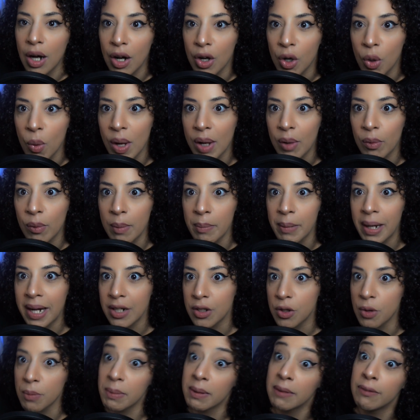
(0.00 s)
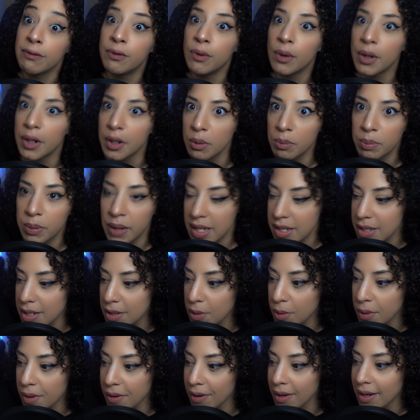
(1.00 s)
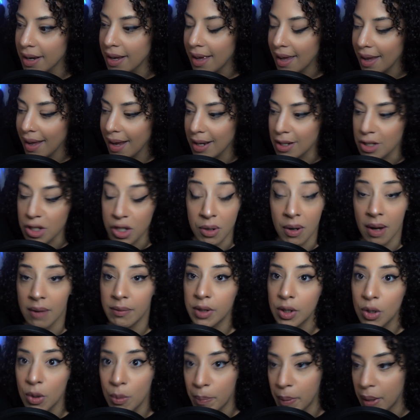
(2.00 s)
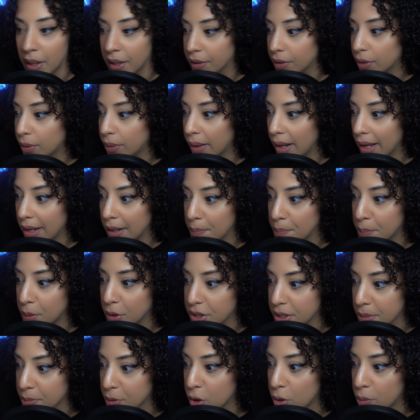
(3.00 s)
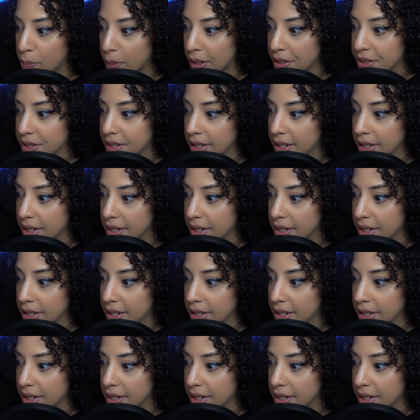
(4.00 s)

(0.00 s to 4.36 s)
a quick reminder before you place an order. Hey, do you have a coupon? Go ahead and put some coupons